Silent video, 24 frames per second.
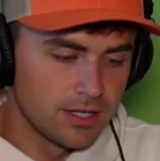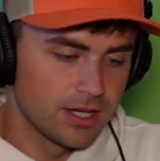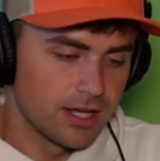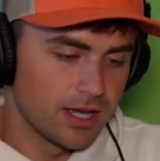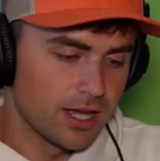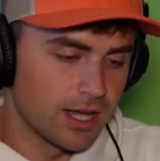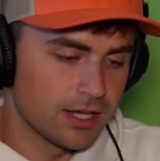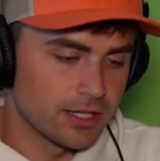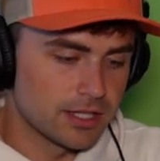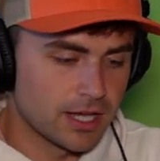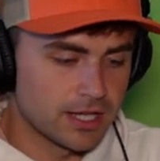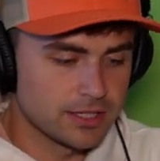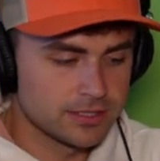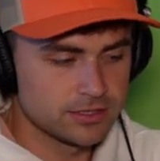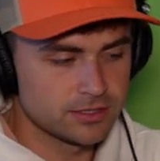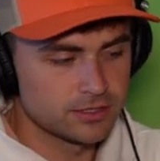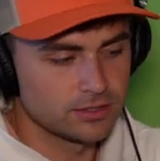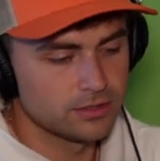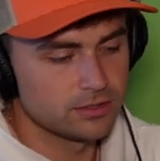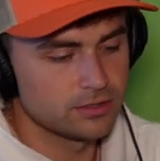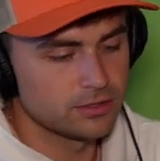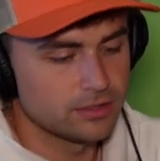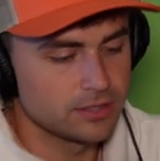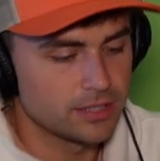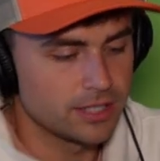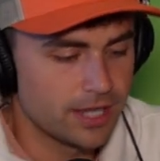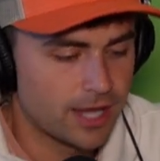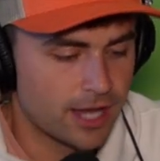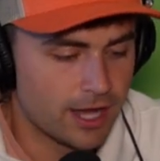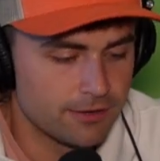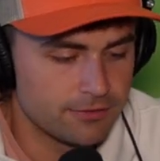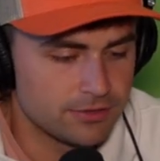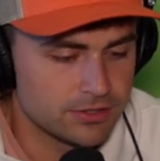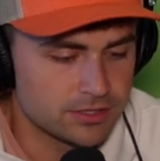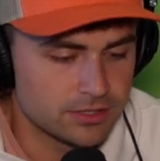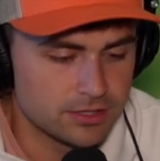I, still
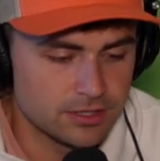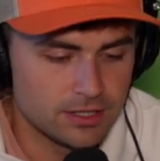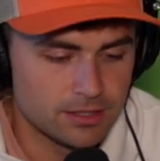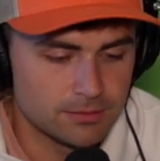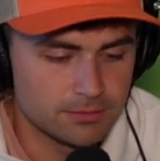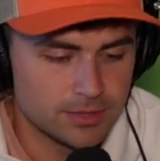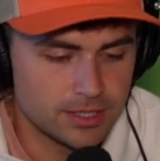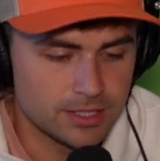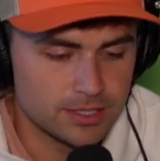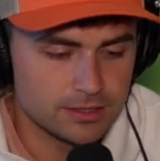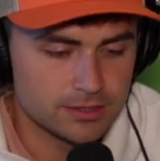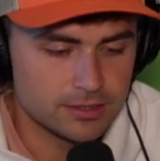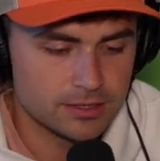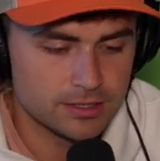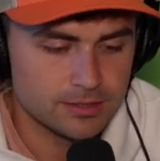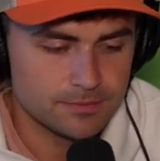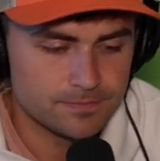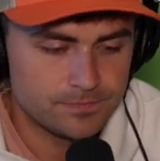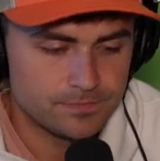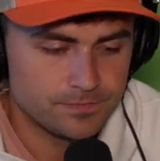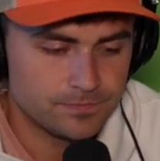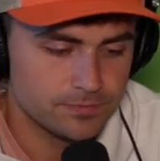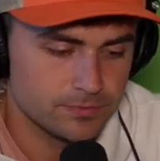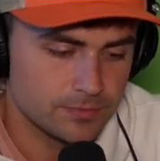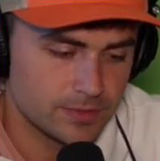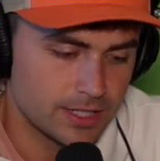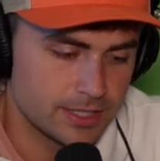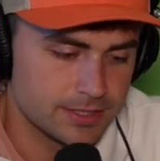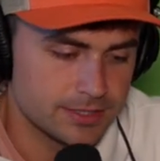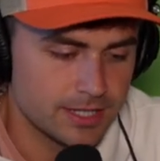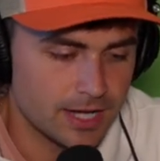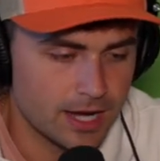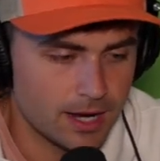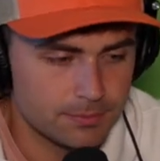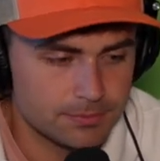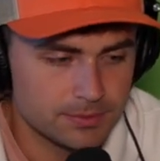obviously am like
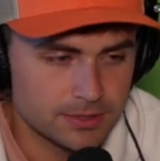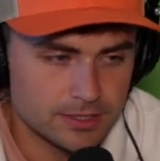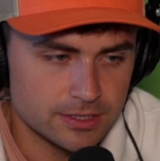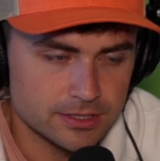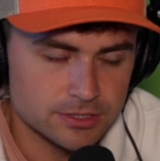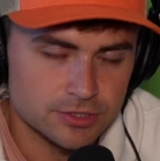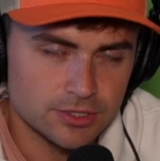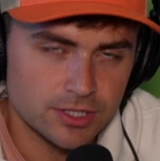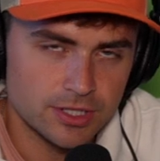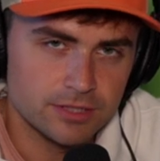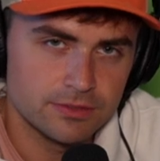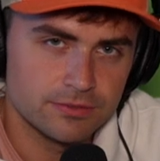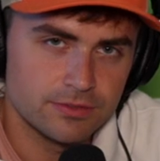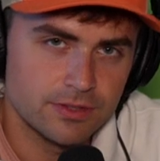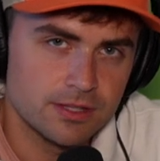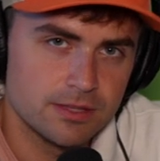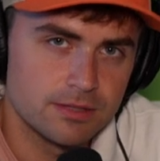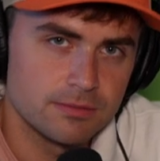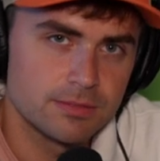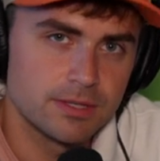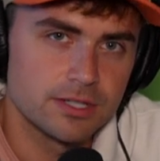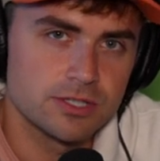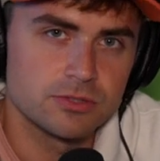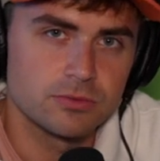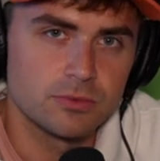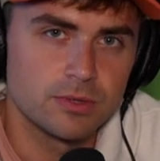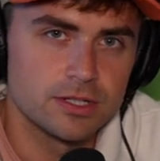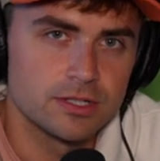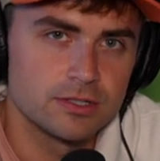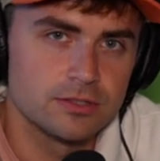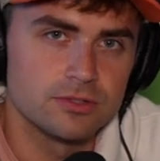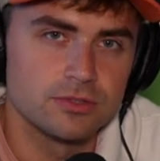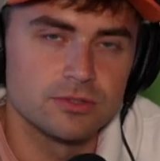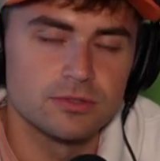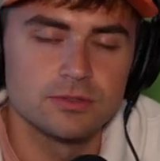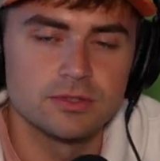adapting and trying to find the best way to
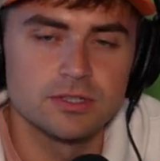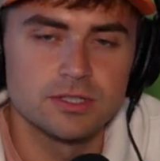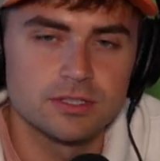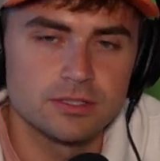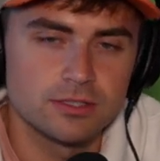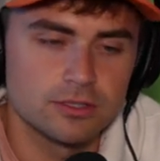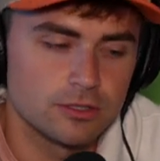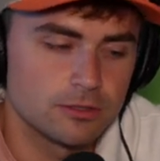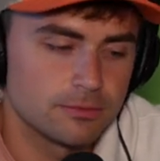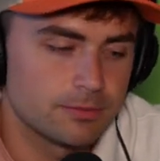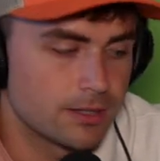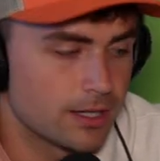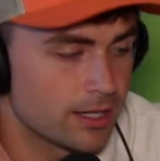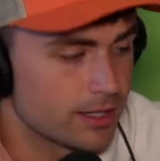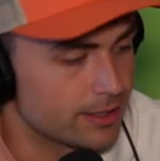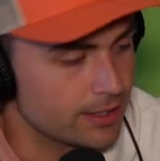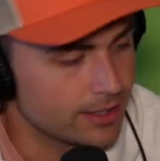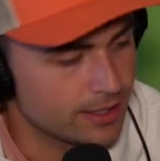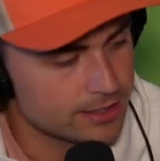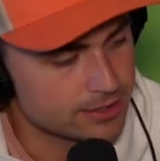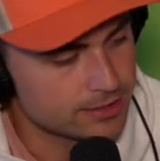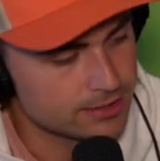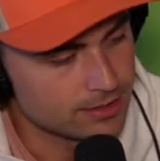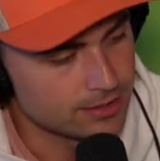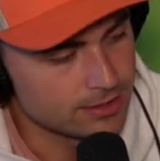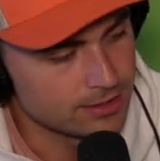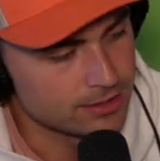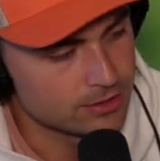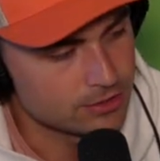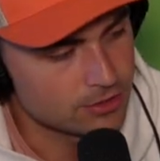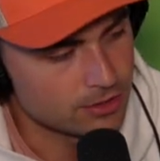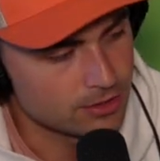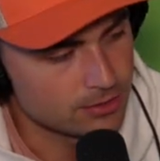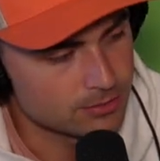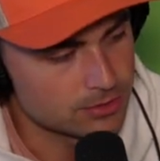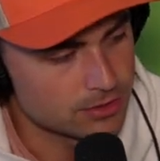do these solo podcasts in
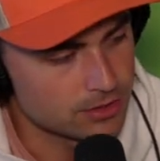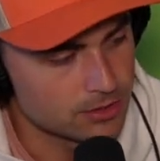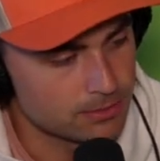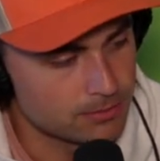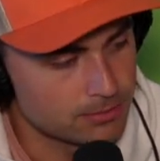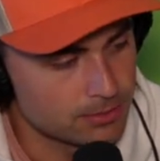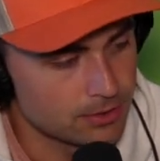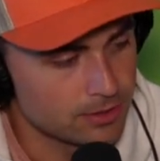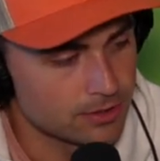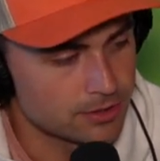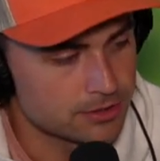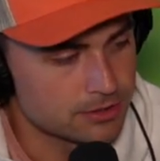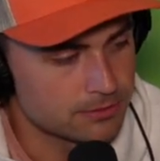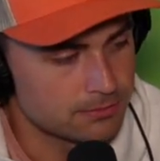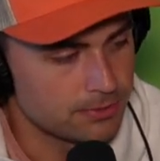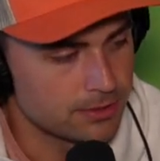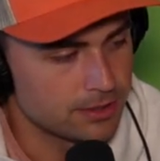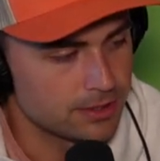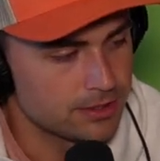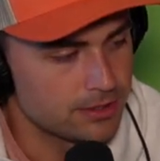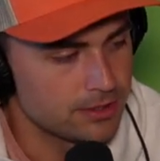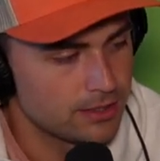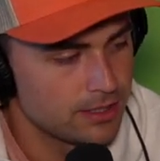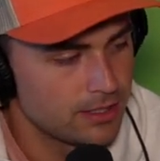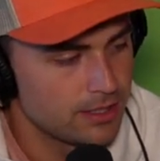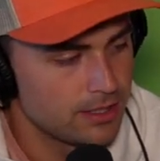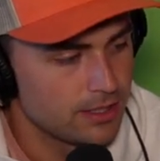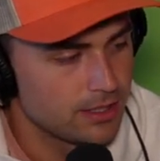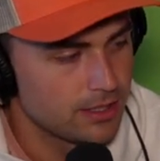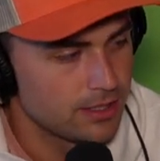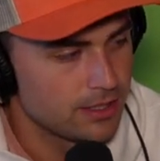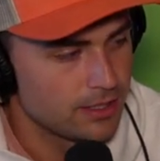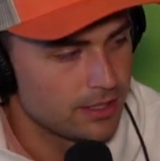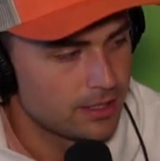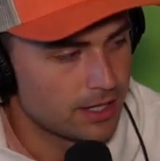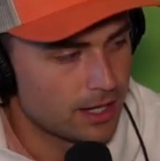terms of the books, but
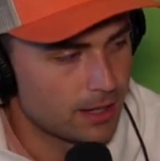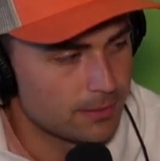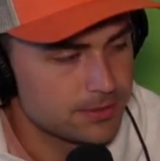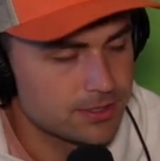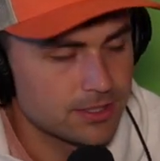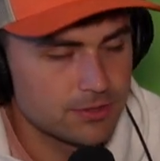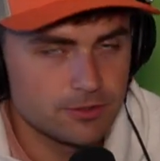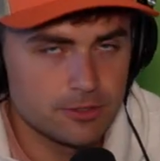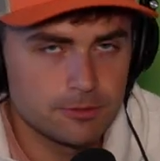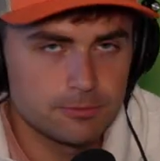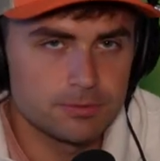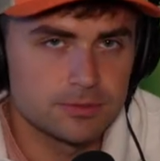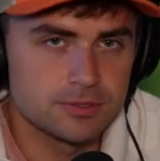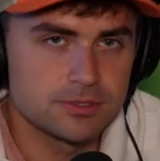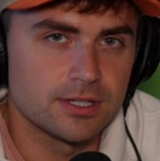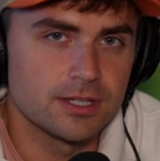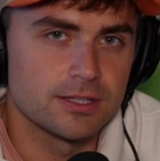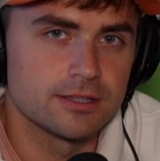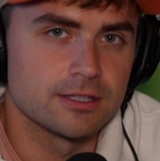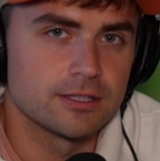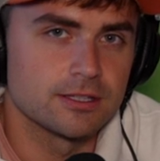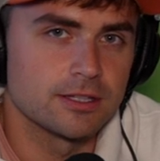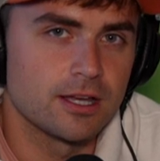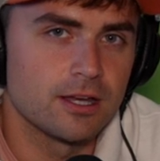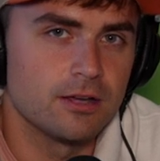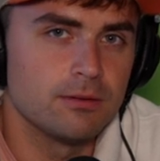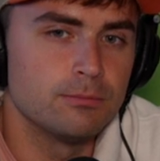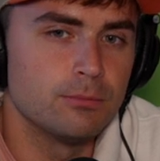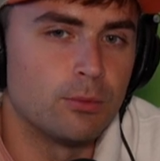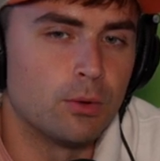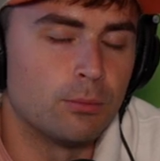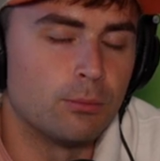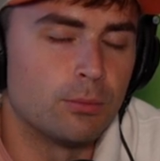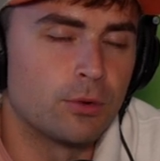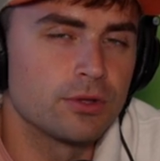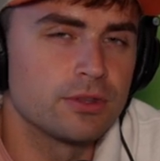I'm 70% that I'll
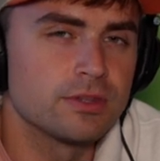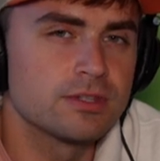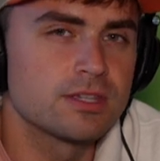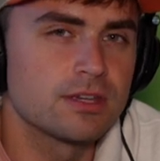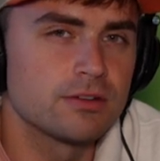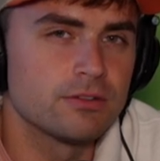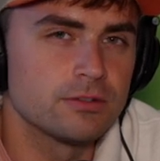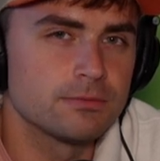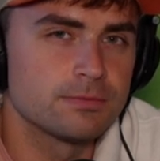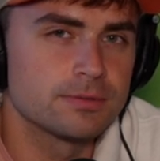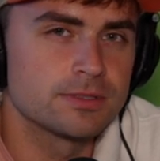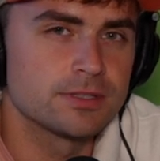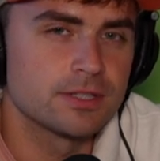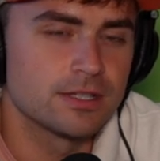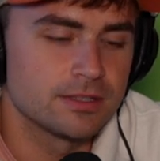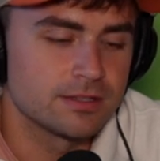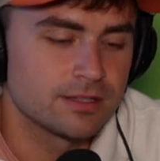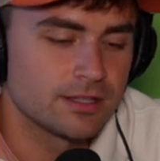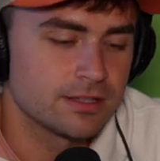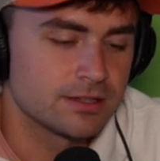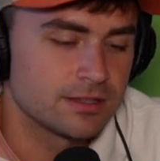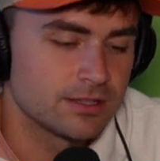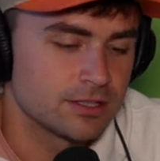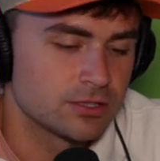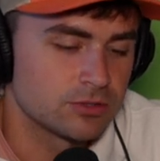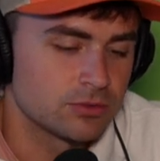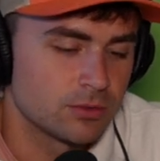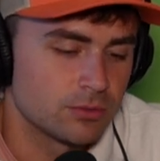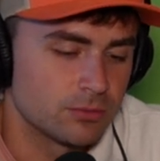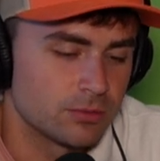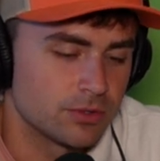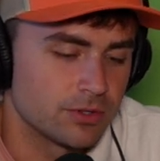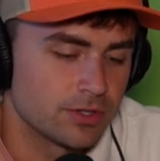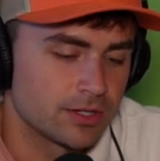more than 70% that this will work.